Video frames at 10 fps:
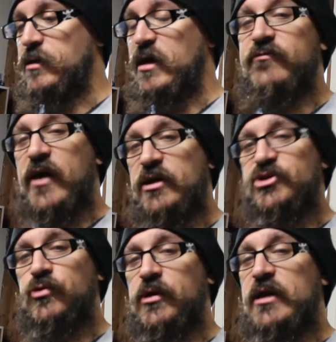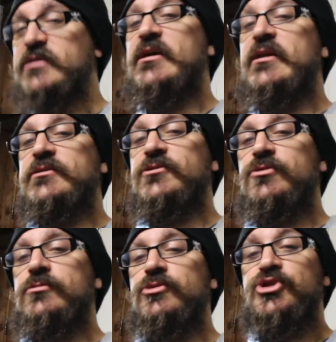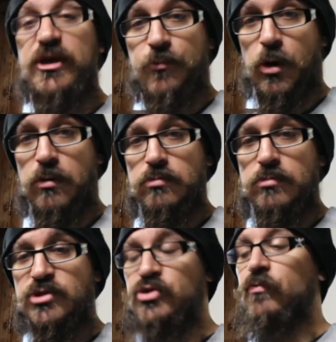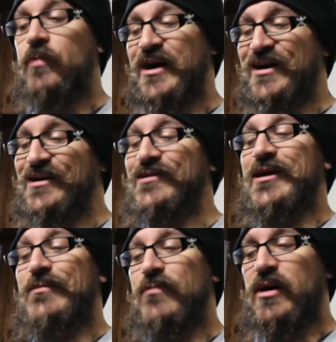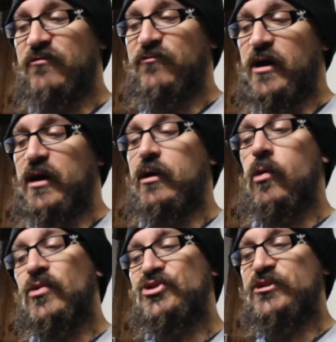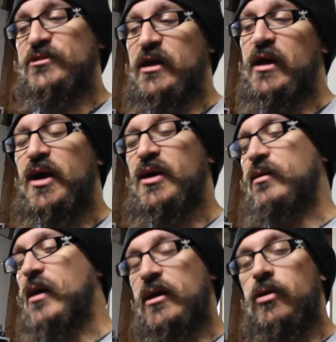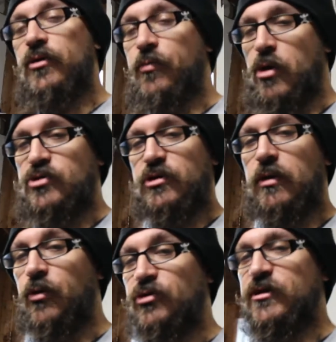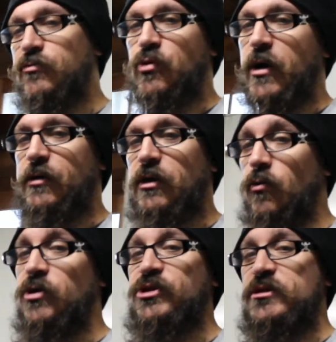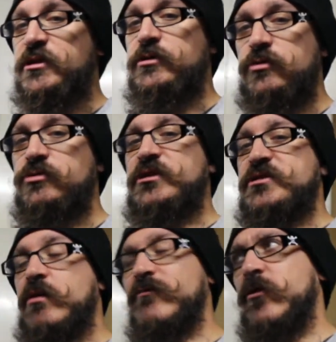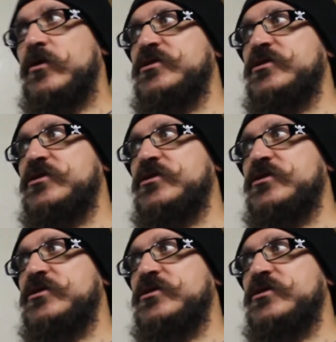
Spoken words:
the advantage to it is cheaper to buy and modify a 1JZ. Not all the parts are going to bolt up directly. The 1JZ and 2JZ are very